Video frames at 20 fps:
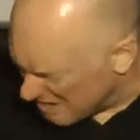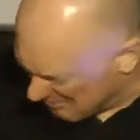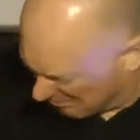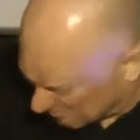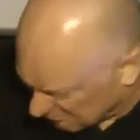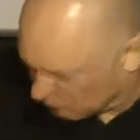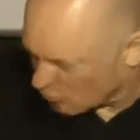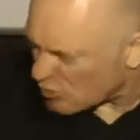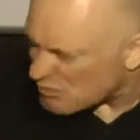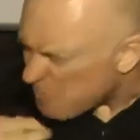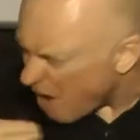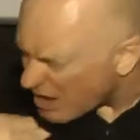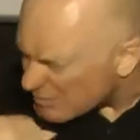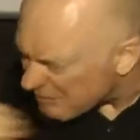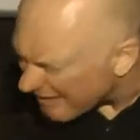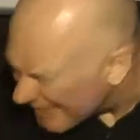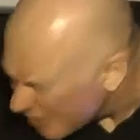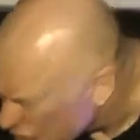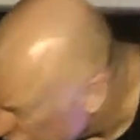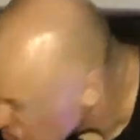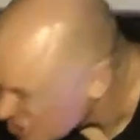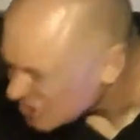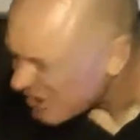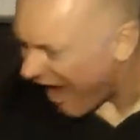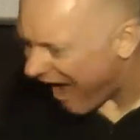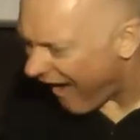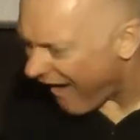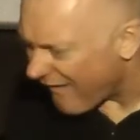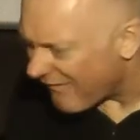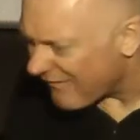here. There's a
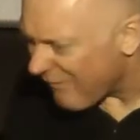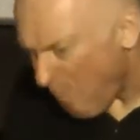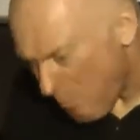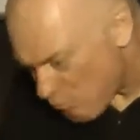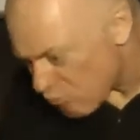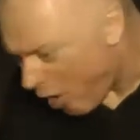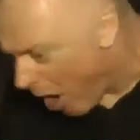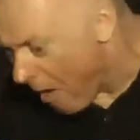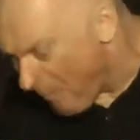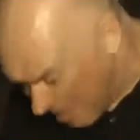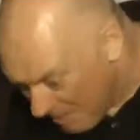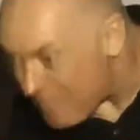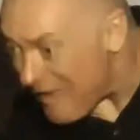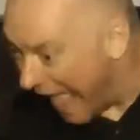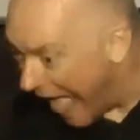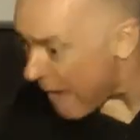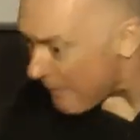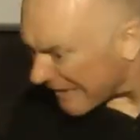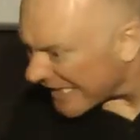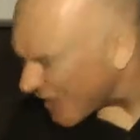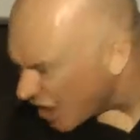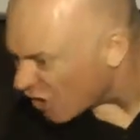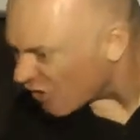problem occurring here in this family.